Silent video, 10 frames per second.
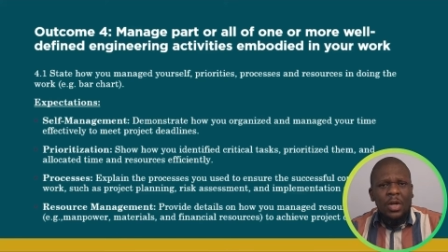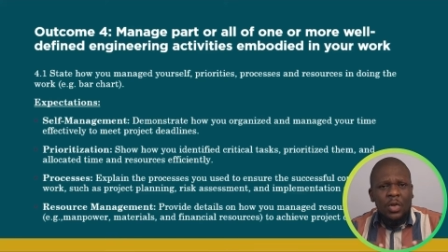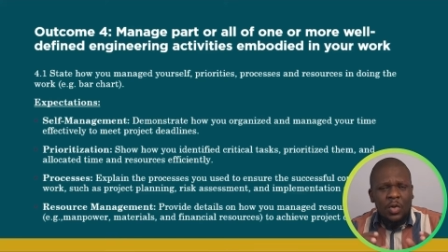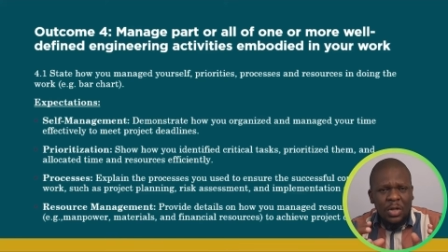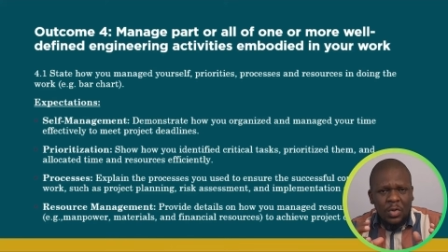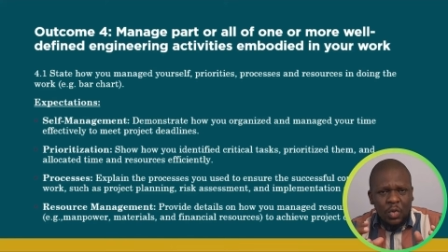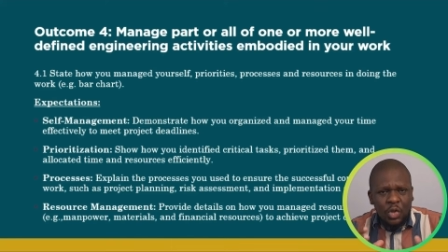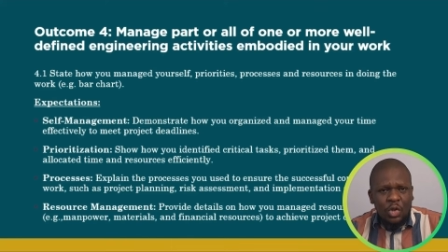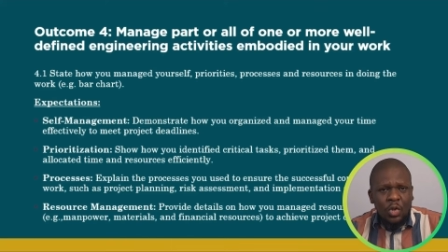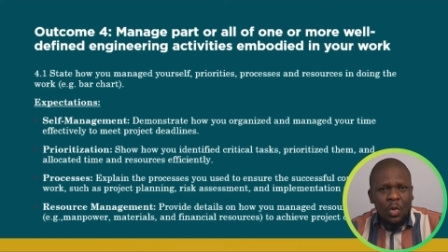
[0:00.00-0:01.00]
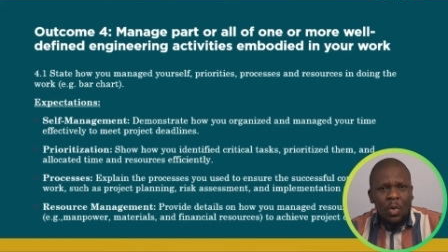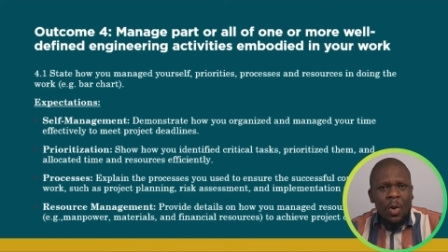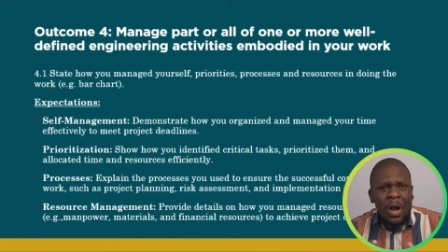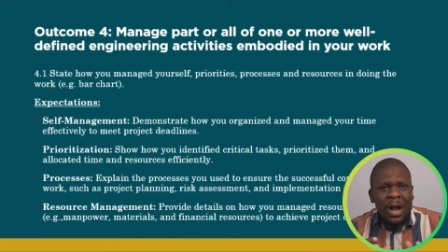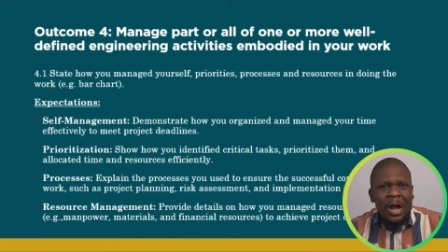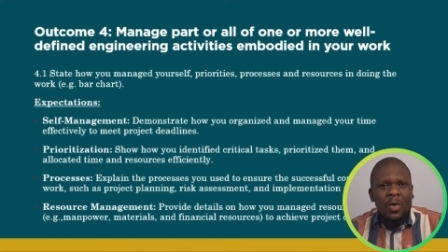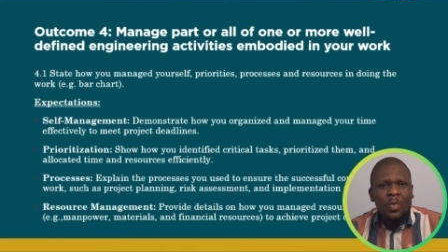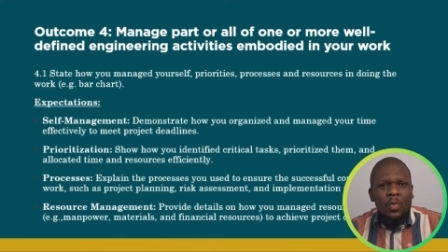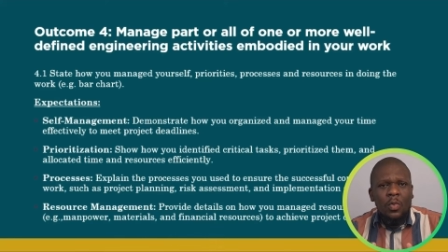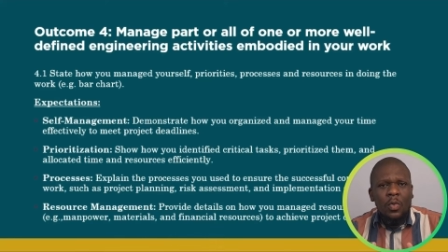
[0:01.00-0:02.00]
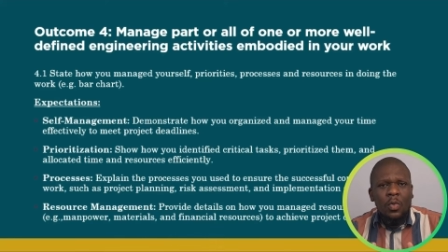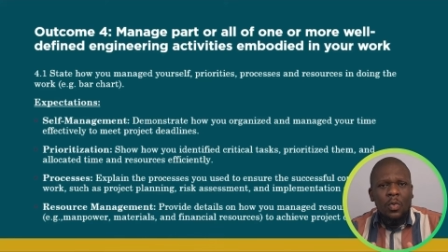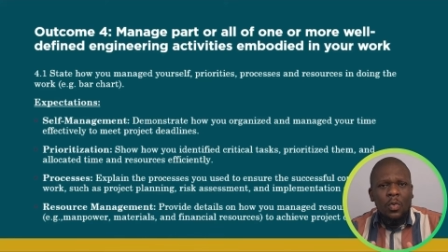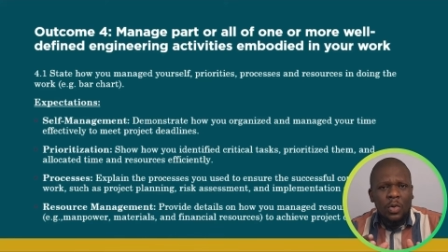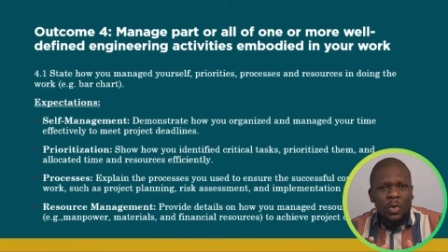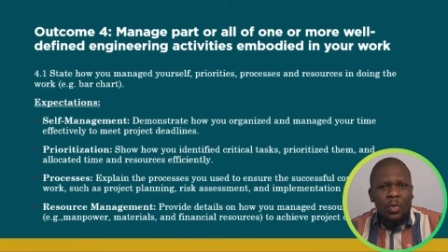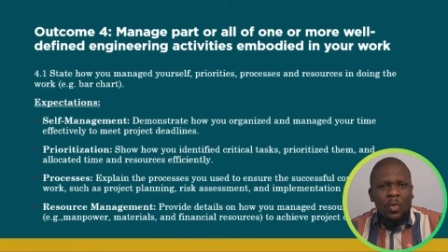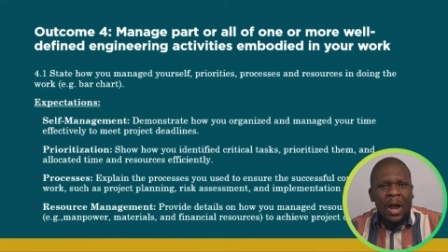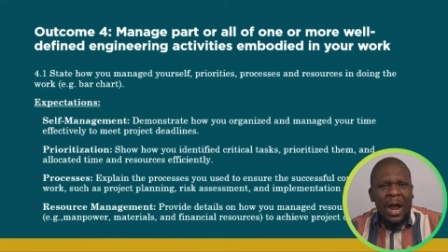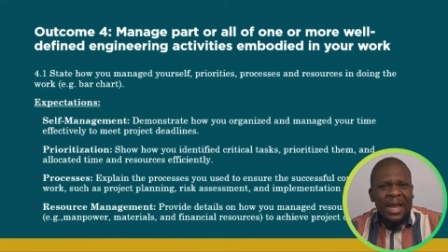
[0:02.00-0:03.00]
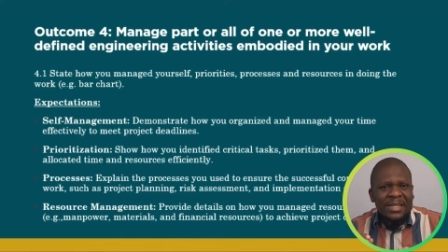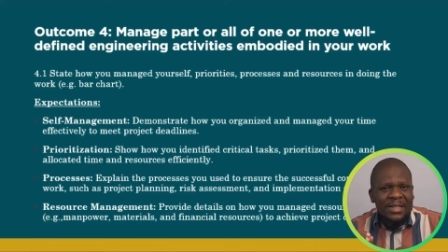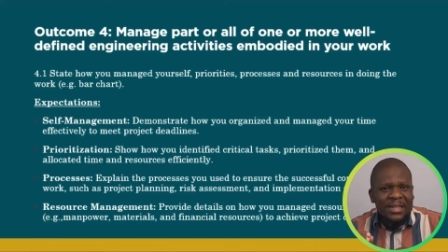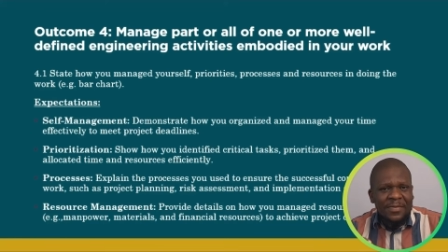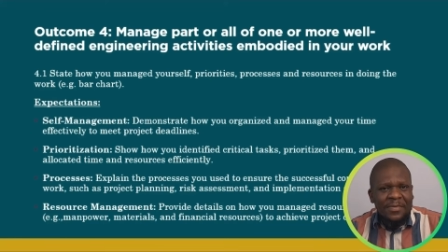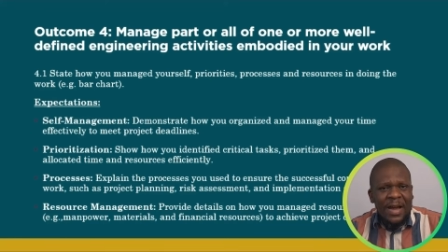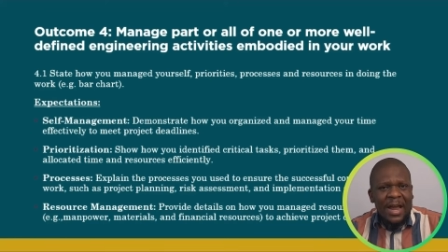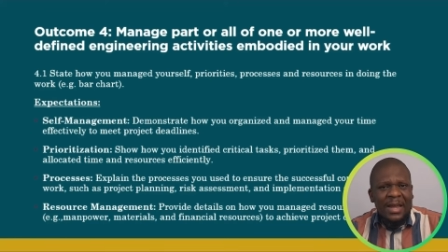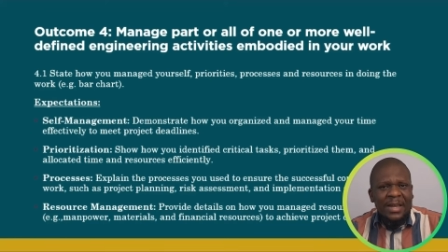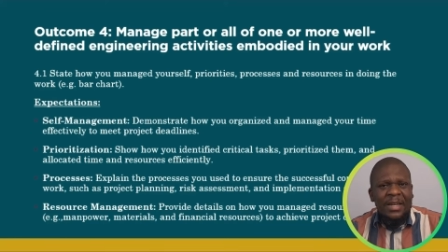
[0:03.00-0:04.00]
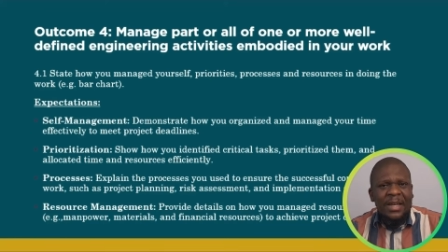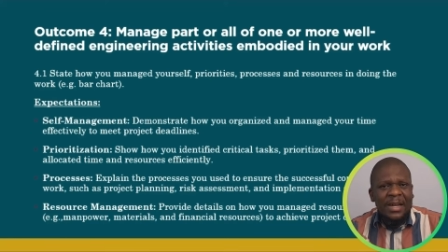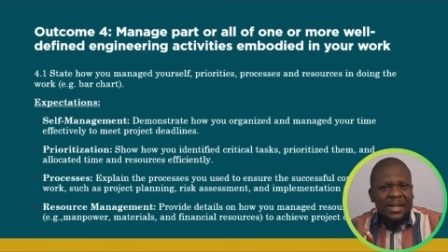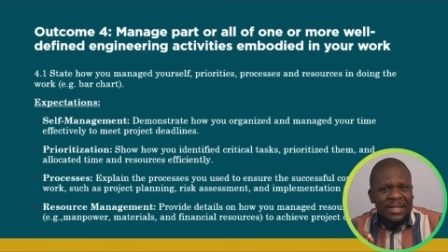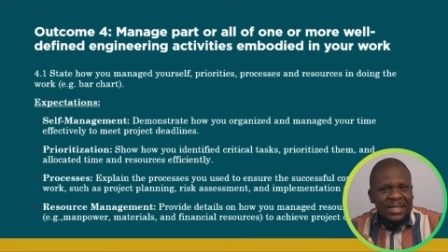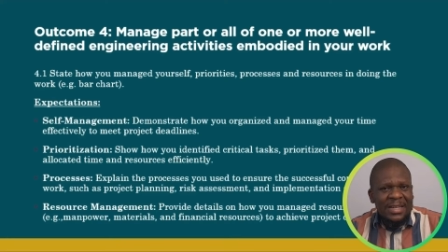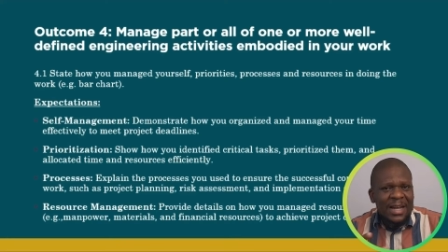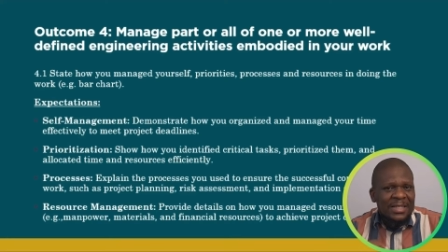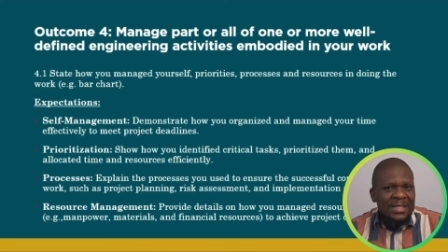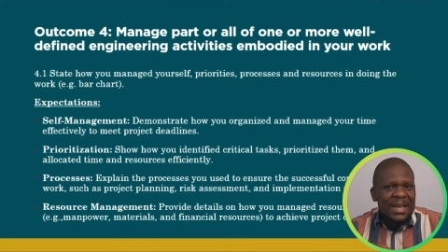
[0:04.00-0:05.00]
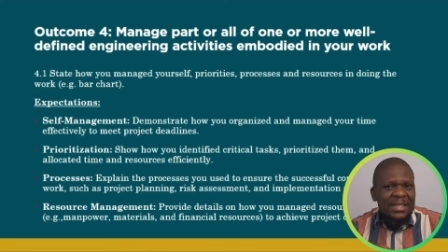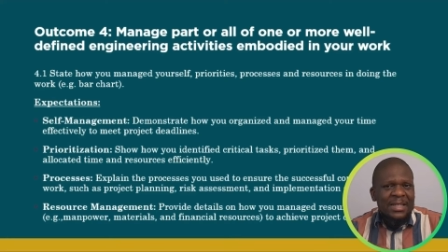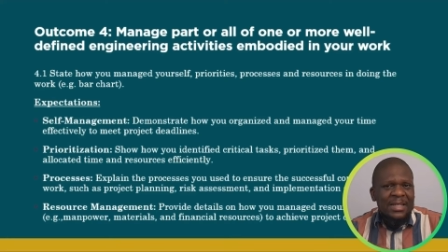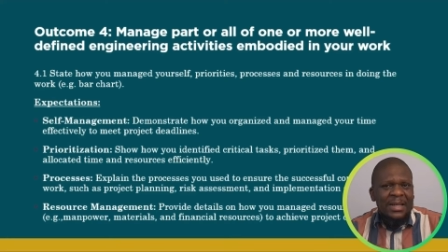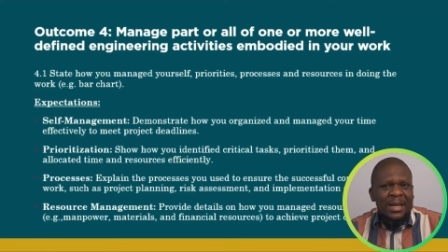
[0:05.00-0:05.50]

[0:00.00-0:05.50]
You need to show how you identified critical tasks,